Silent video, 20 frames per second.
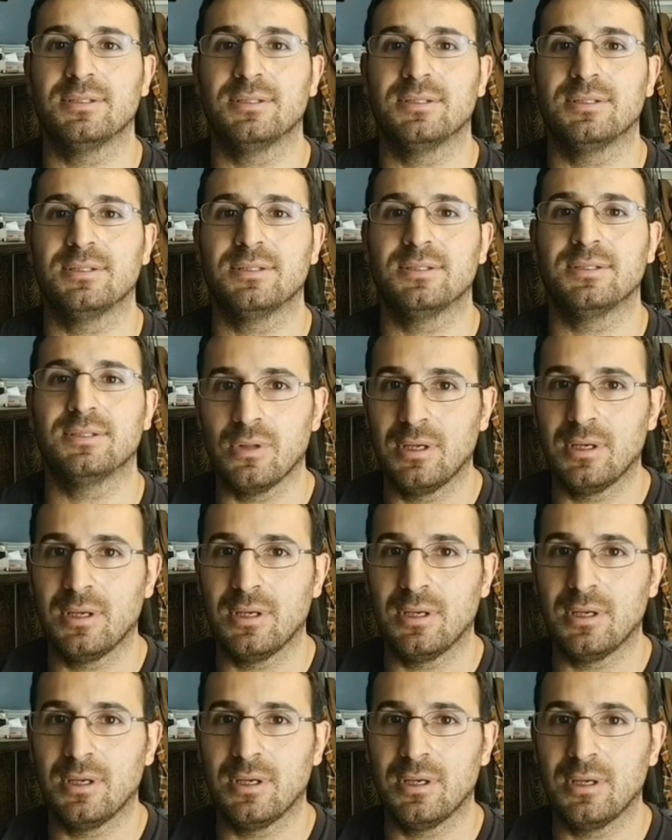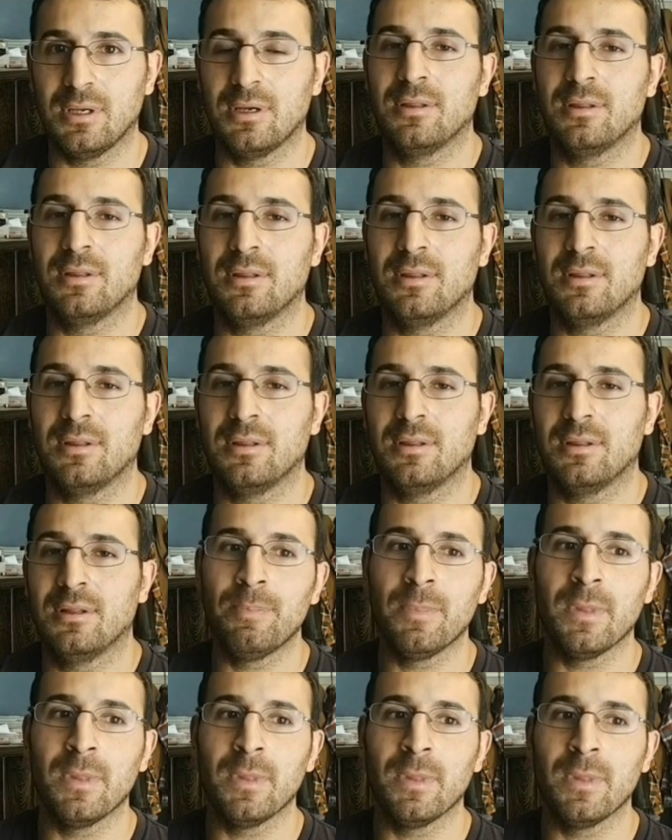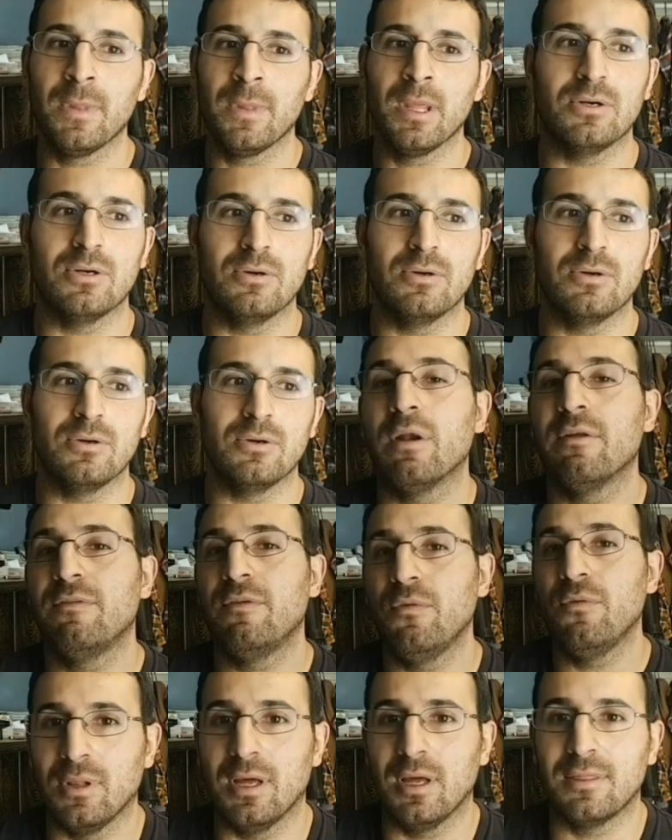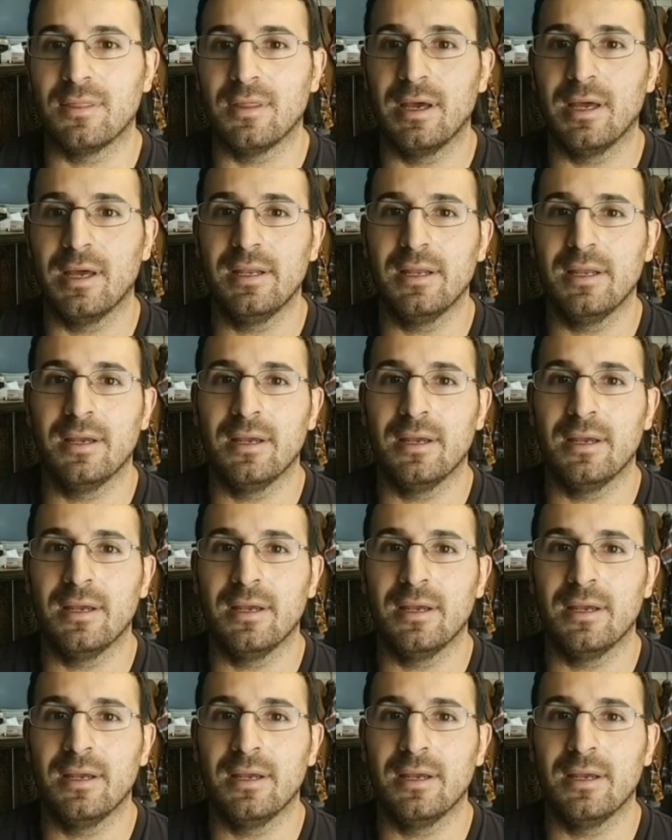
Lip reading: in the year. So there are quite a few folks out there like that,